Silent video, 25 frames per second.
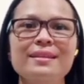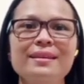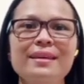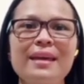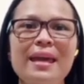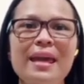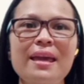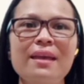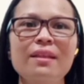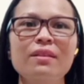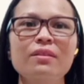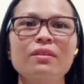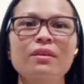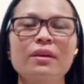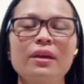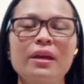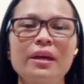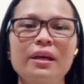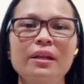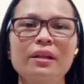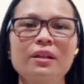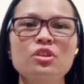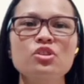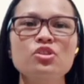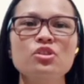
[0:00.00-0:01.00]
gain the
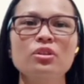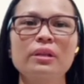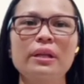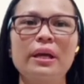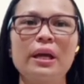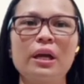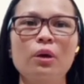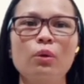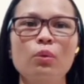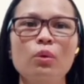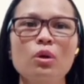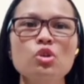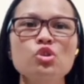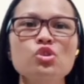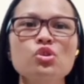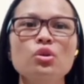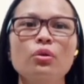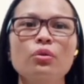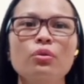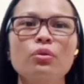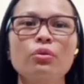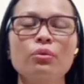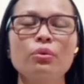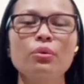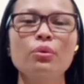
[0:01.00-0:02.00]
English language
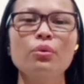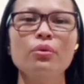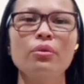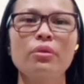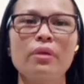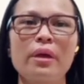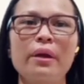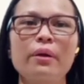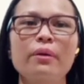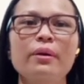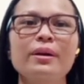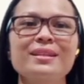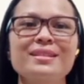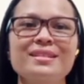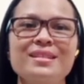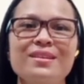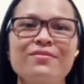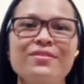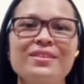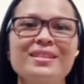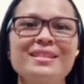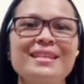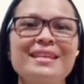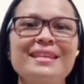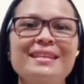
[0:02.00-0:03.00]
through their
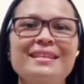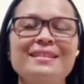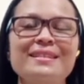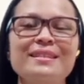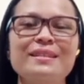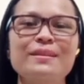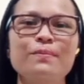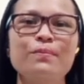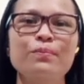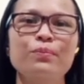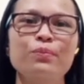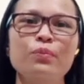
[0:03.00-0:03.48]
activities.